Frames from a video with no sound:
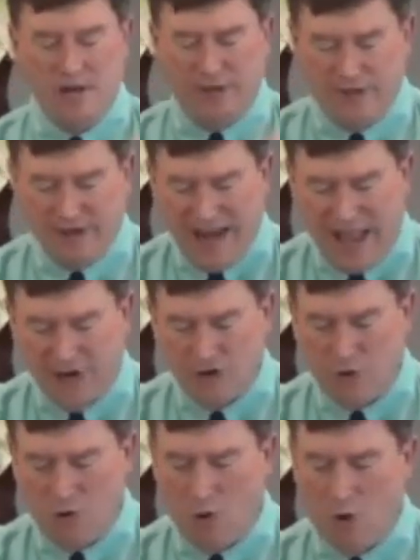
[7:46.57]
the
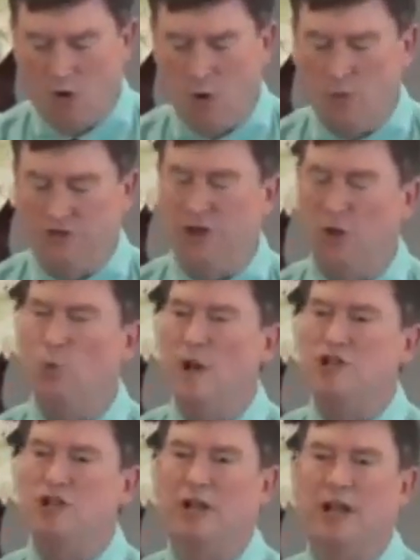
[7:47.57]
natural order was
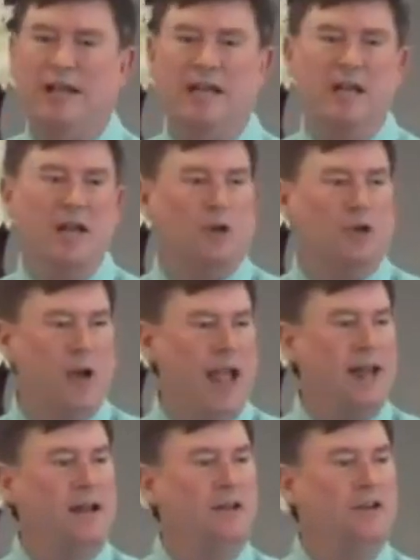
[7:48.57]
originally
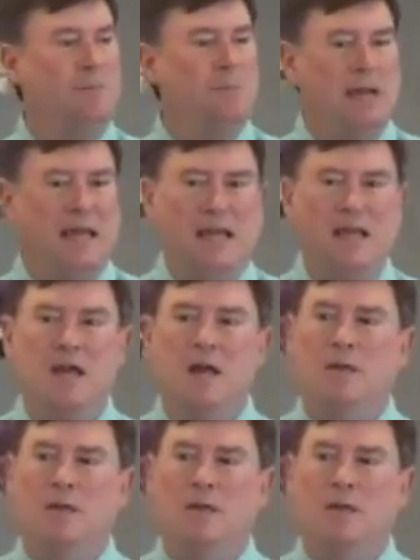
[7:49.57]
created to be.